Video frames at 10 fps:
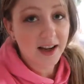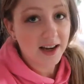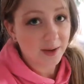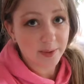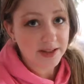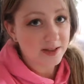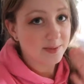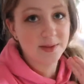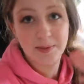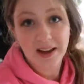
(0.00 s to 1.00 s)
Anyways, it
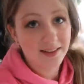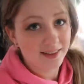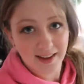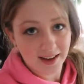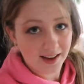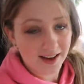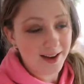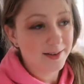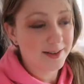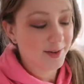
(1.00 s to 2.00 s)
was a big thing,
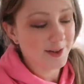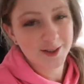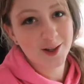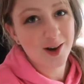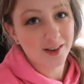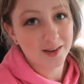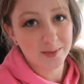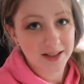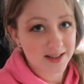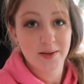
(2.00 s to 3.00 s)
so I just called
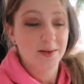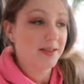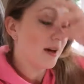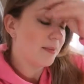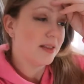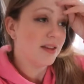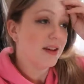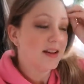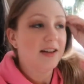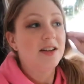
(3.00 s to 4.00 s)
them to see what was up, and
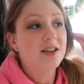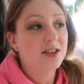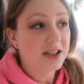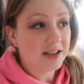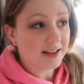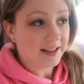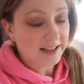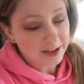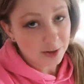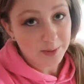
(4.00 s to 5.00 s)
the
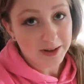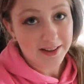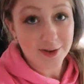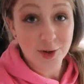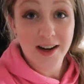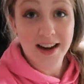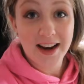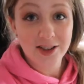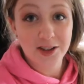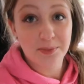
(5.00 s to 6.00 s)
lady told me the truck
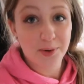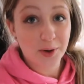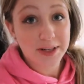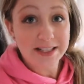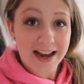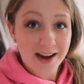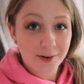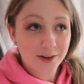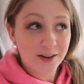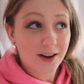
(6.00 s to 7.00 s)
had actually broken
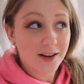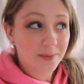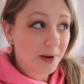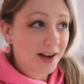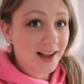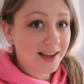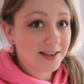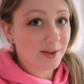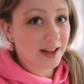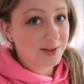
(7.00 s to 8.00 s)
down on
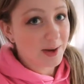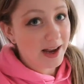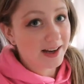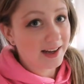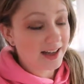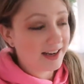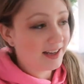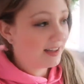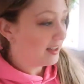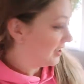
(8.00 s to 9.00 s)
Monday, so that's why I didn't get
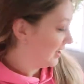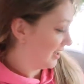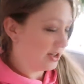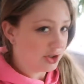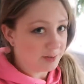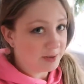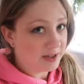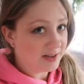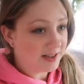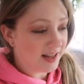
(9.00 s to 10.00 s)
it, and it should be
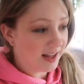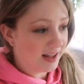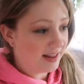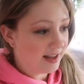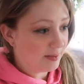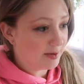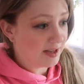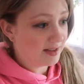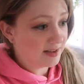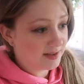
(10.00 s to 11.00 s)
here today, and now
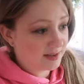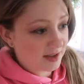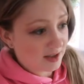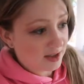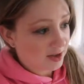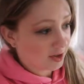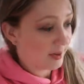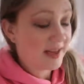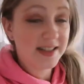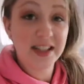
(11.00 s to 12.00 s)
it's
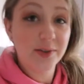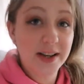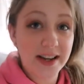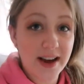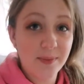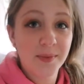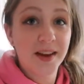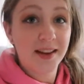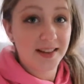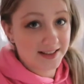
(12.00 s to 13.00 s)
2:18 right now.
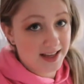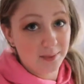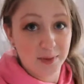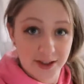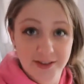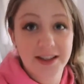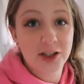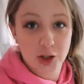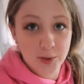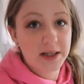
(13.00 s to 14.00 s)
This came
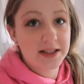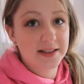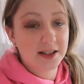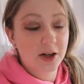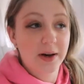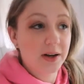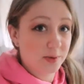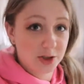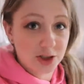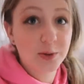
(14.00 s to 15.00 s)
literally 2 minutes ago, and
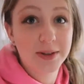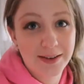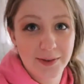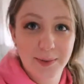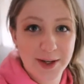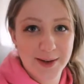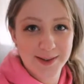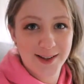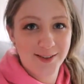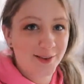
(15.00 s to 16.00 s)
it was 2:11 when I
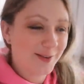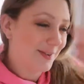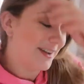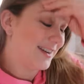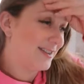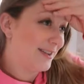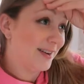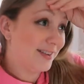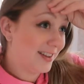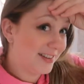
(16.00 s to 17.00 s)
was on the phone with her, so
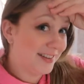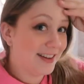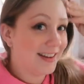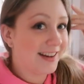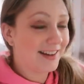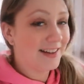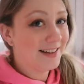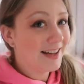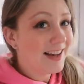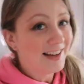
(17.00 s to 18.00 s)
they were literally like
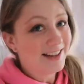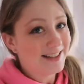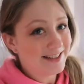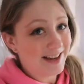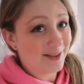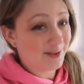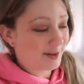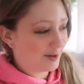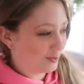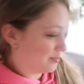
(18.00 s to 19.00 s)
down the
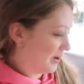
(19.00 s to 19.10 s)
road.